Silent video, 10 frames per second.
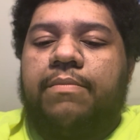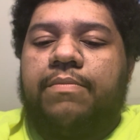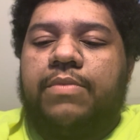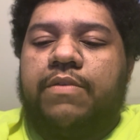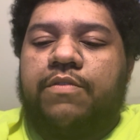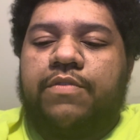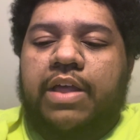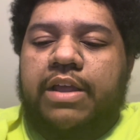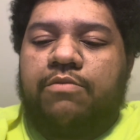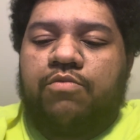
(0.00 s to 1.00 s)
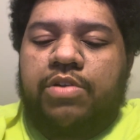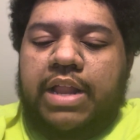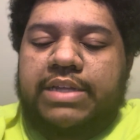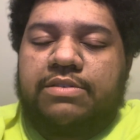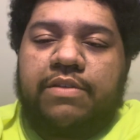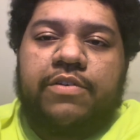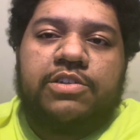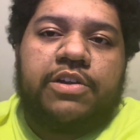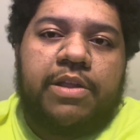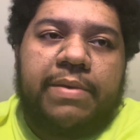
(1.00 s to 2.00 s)
You have to realize in the
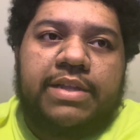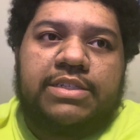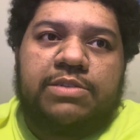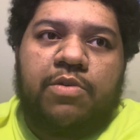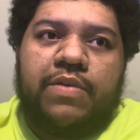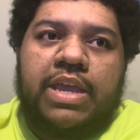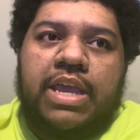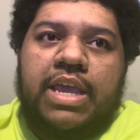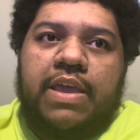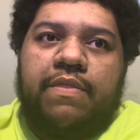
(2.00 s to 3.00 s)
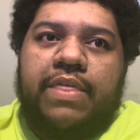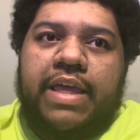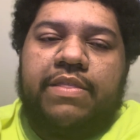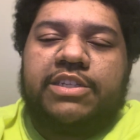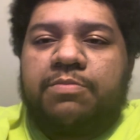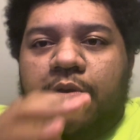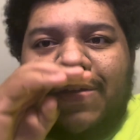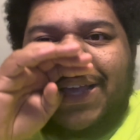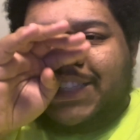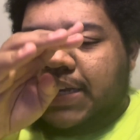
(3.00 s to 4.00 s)
first 30 minutes of this movie that this
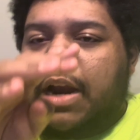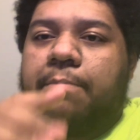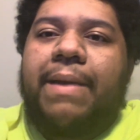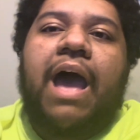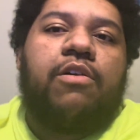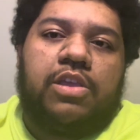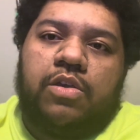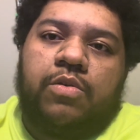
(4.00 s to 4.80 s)
movie is not about you.